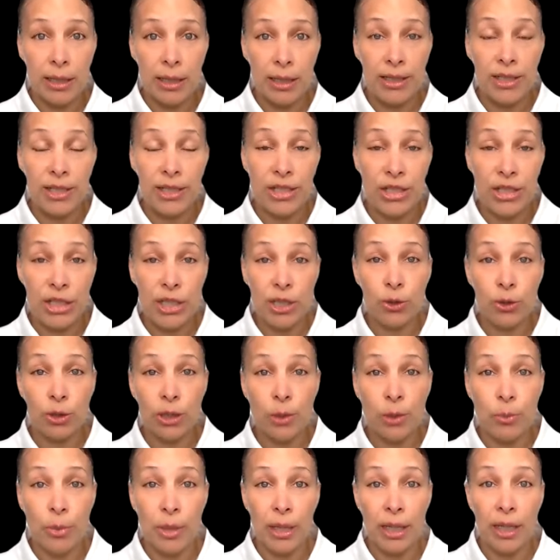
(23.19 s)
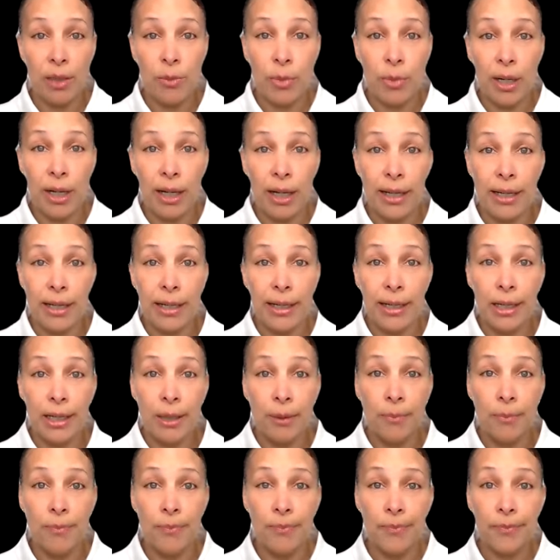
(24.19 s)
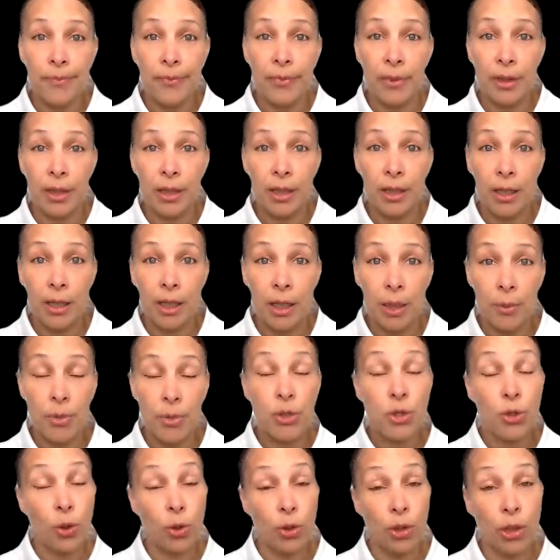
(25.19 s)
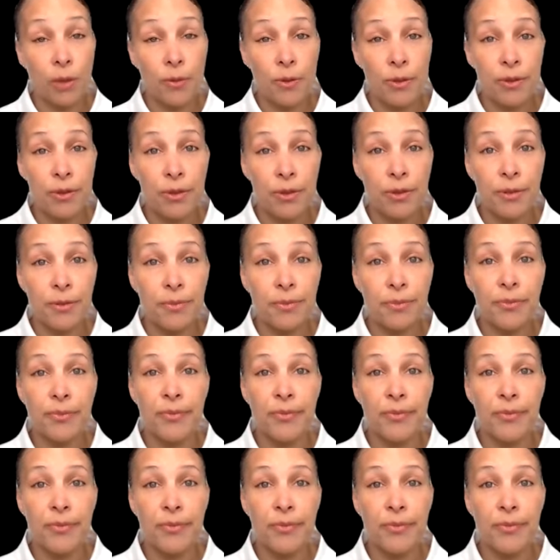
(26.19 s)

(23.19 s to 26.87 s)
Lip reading: it's generally made by a patrol officer.